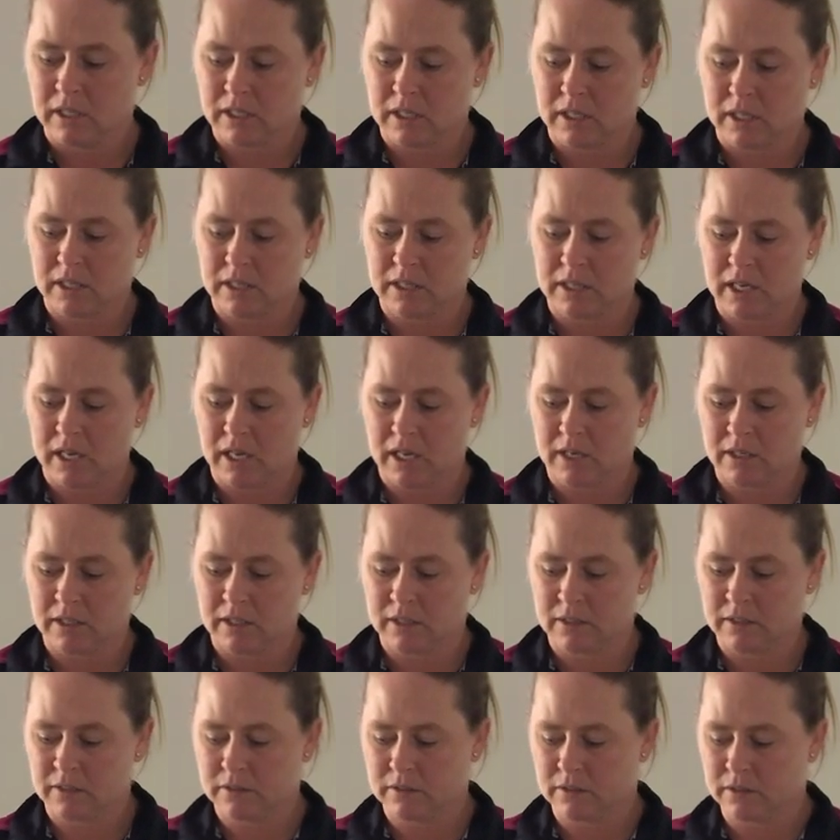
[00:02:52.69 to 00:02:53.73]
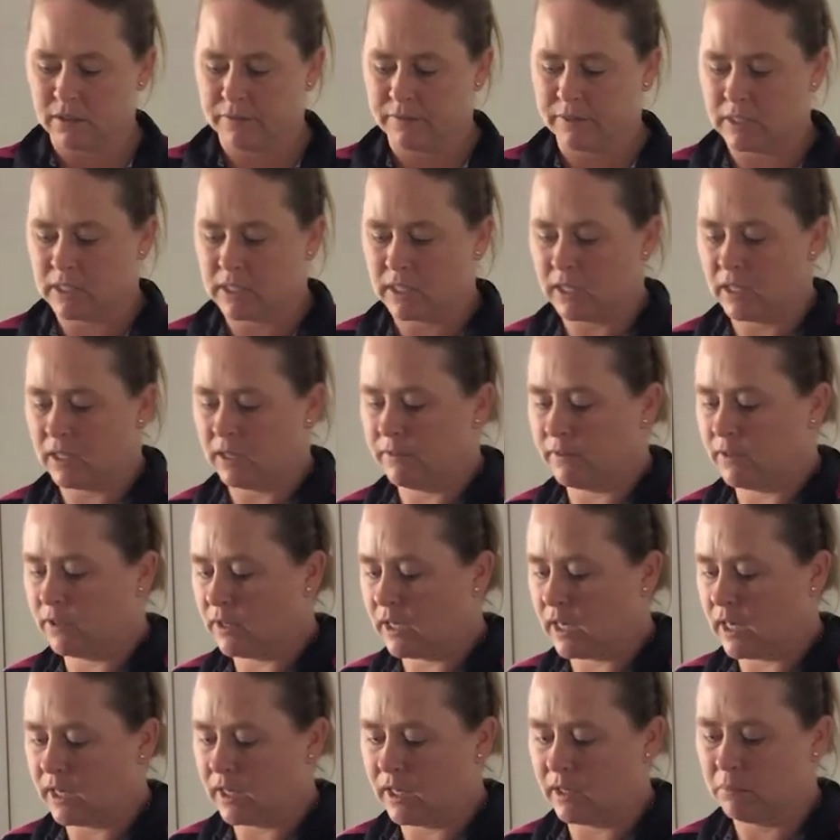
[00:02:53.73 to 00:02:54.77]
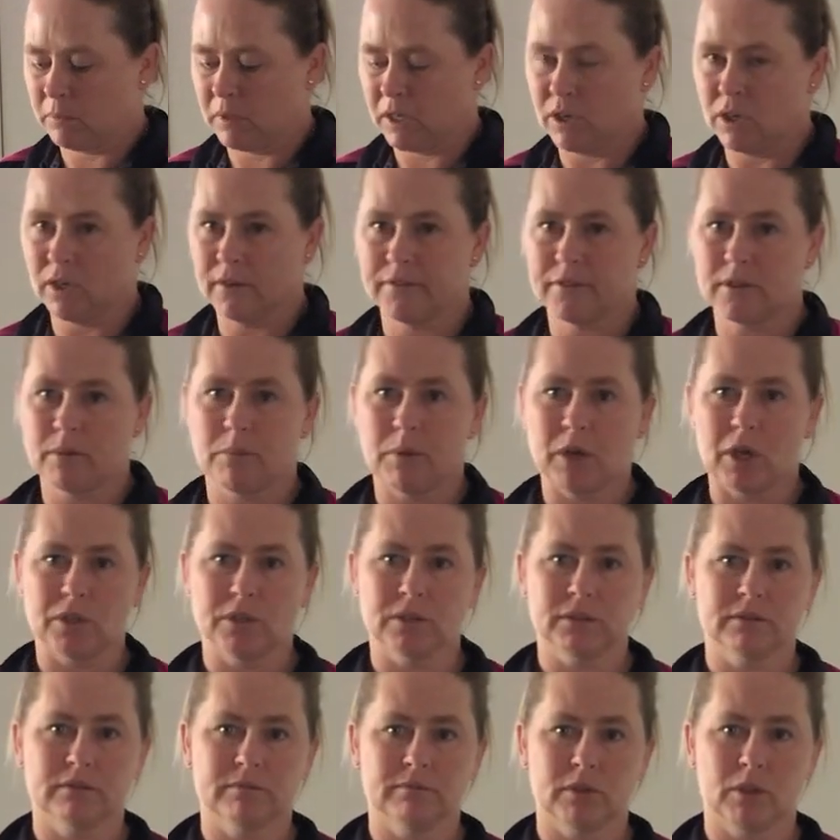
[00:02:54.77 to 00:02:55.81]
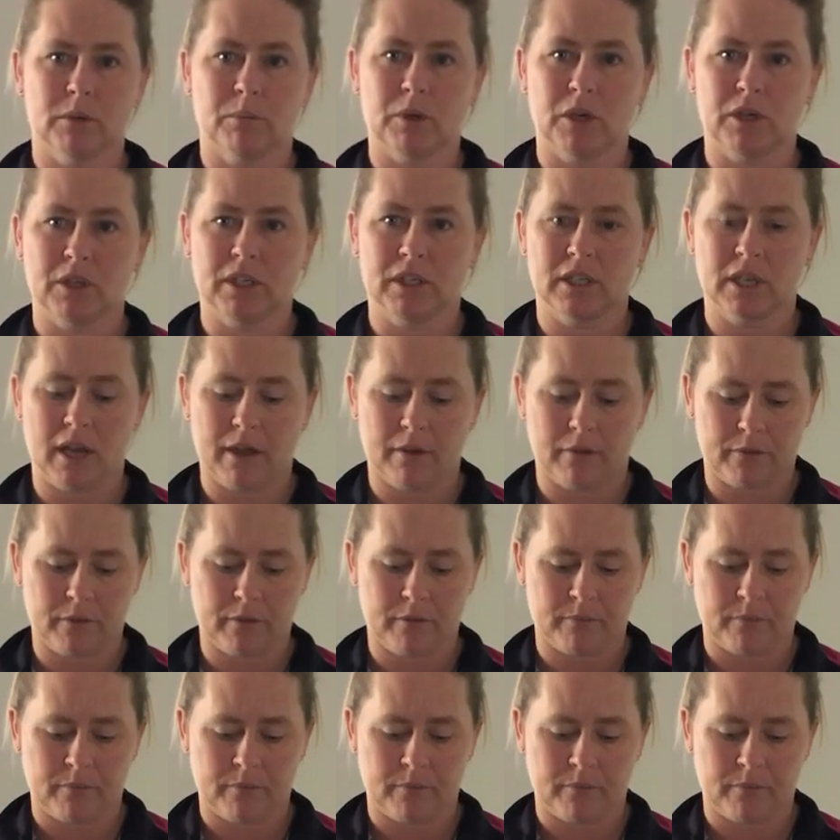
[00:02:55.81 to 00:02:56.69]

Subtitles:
and then obviously if you're cutting meat off the bone, your boning knife,